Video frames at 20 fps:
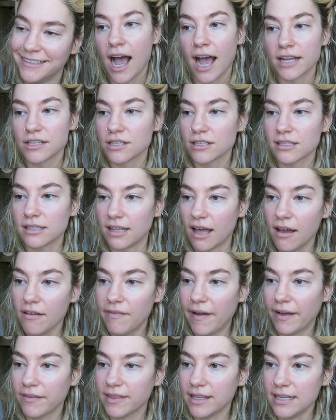I just love
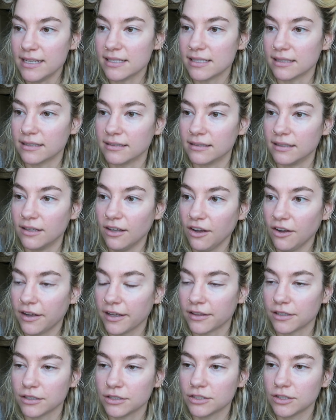how these look.
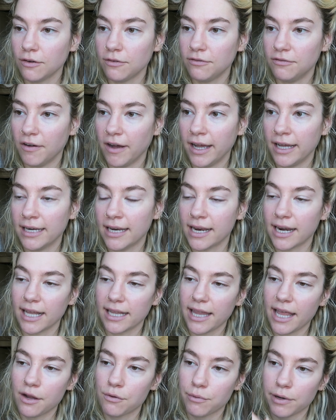They're so fun, and I
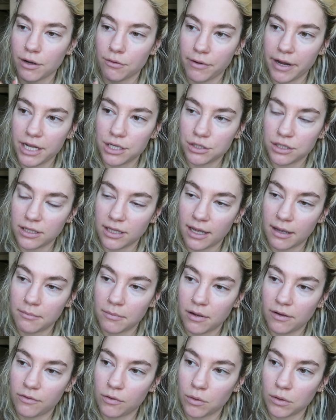like rearranging them.
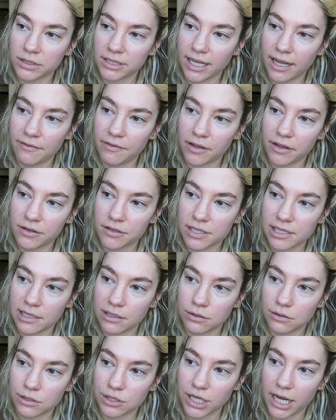Of course, I have other
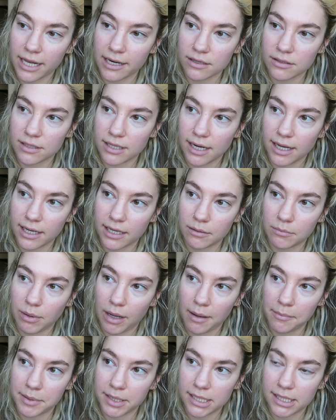single shadows that I can
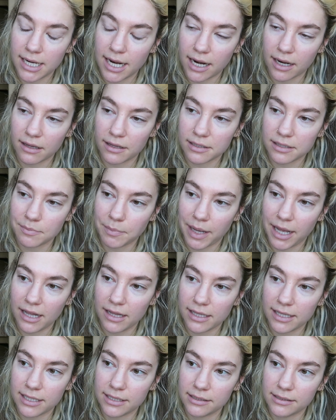pop in and out of this
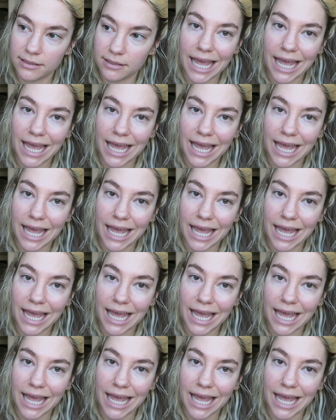palette.